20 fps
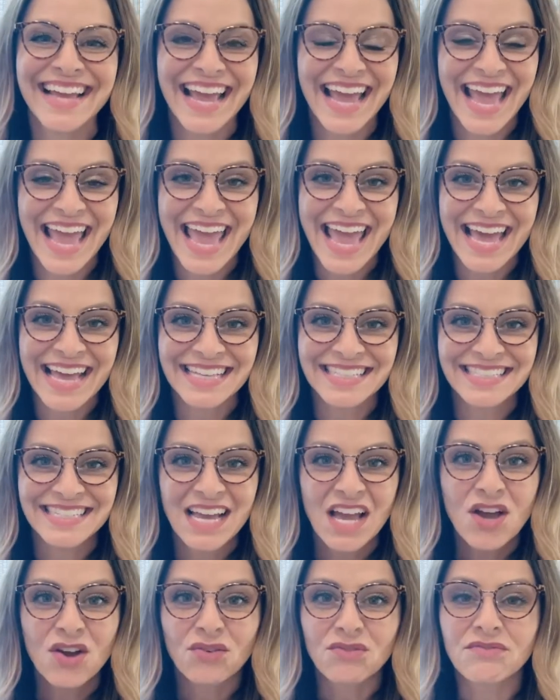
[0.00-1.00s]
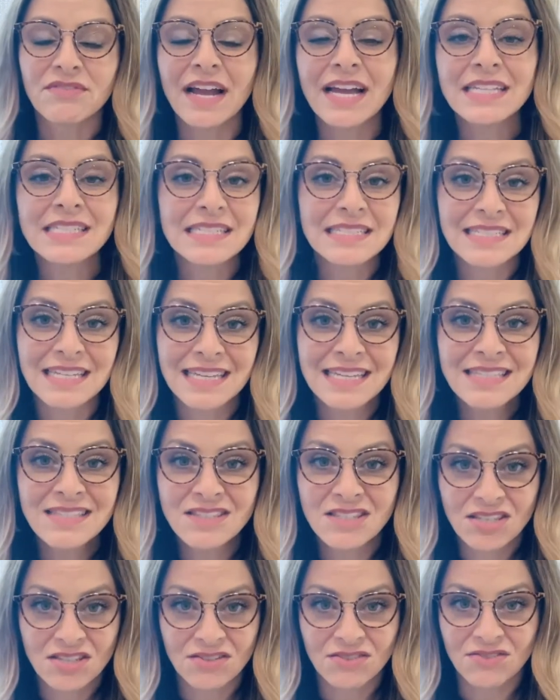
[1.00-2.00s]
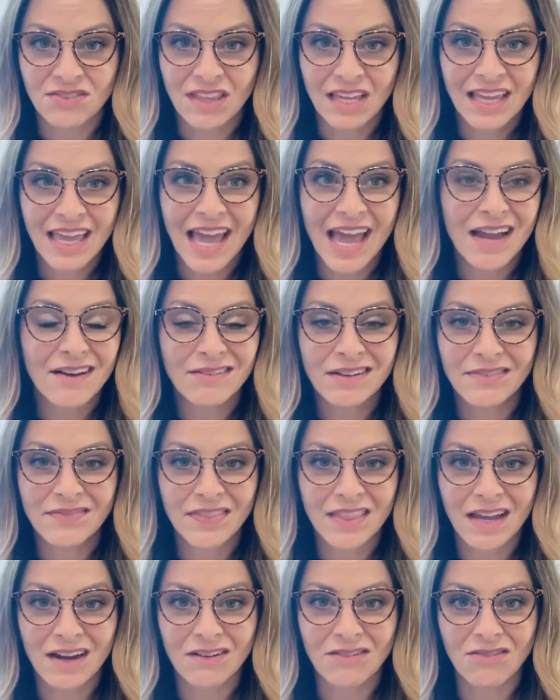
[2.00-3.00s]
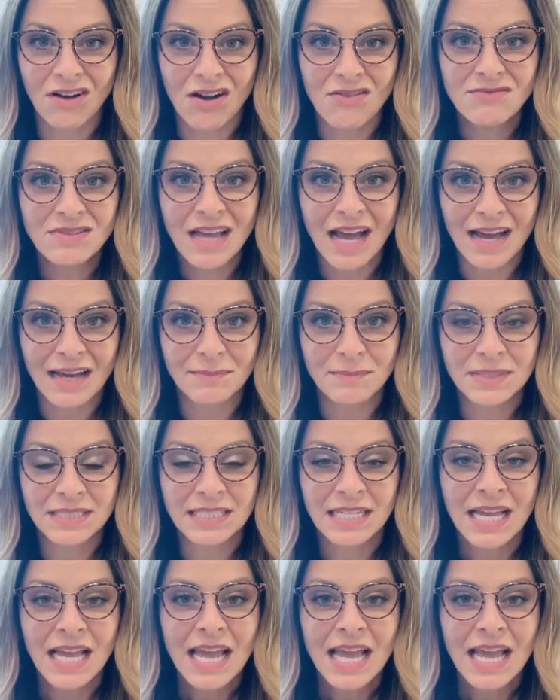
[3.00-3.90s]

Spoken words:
and rest into the care of their grown-ups.